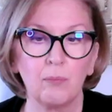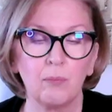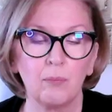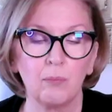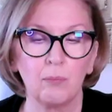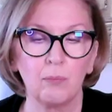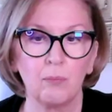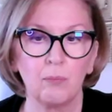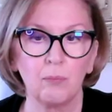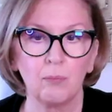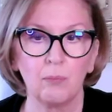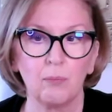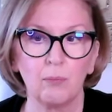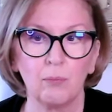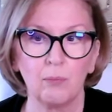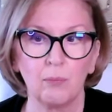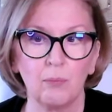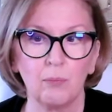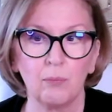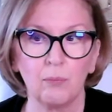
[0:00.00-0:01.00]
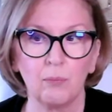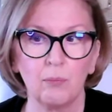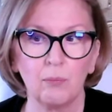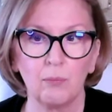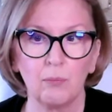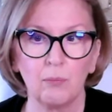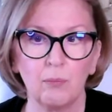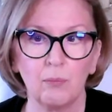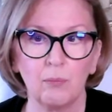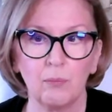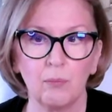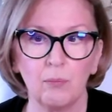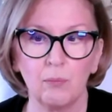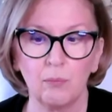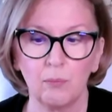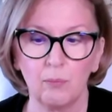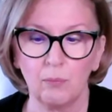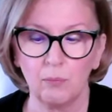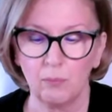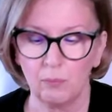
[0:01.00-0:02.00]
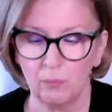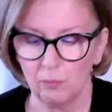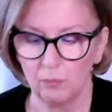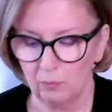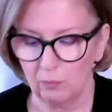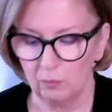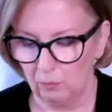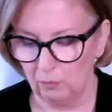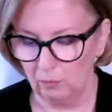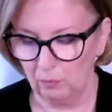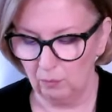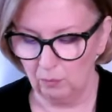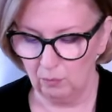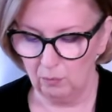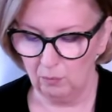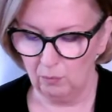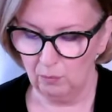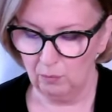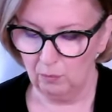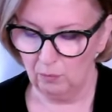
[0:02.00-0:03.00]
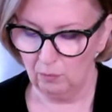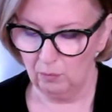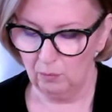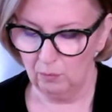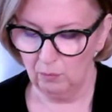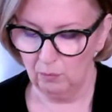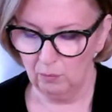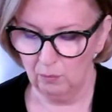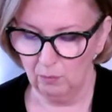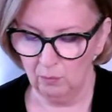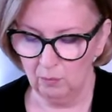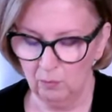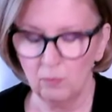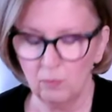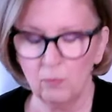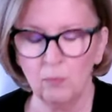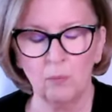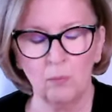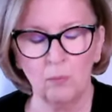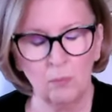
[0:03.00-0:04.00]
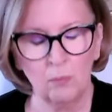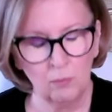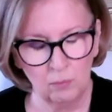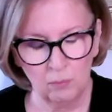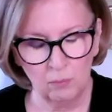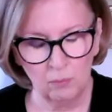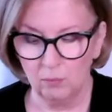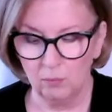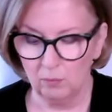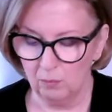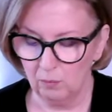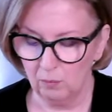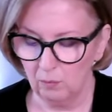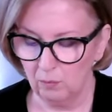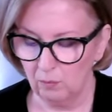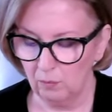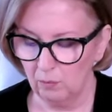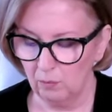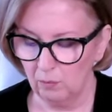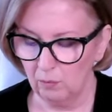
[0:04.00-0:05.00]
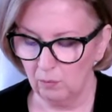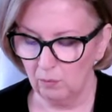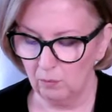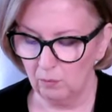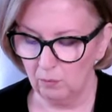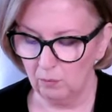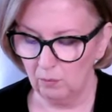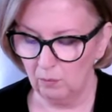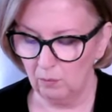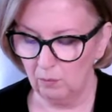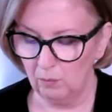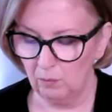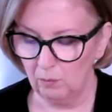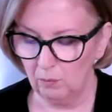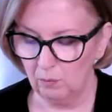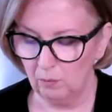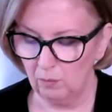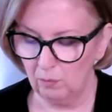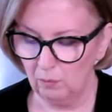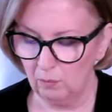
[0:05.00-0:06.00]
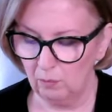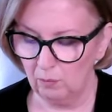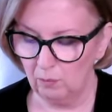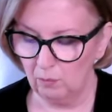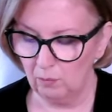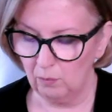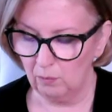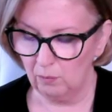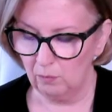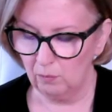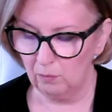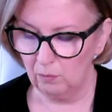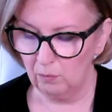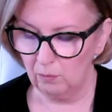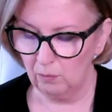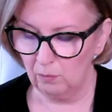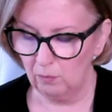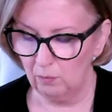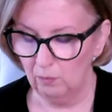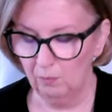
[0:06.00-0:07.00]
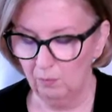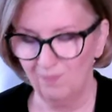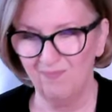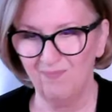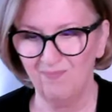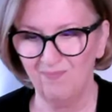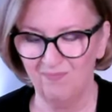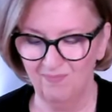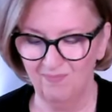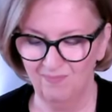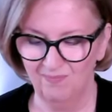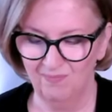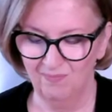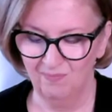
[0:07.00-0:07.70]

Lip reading: [no speech]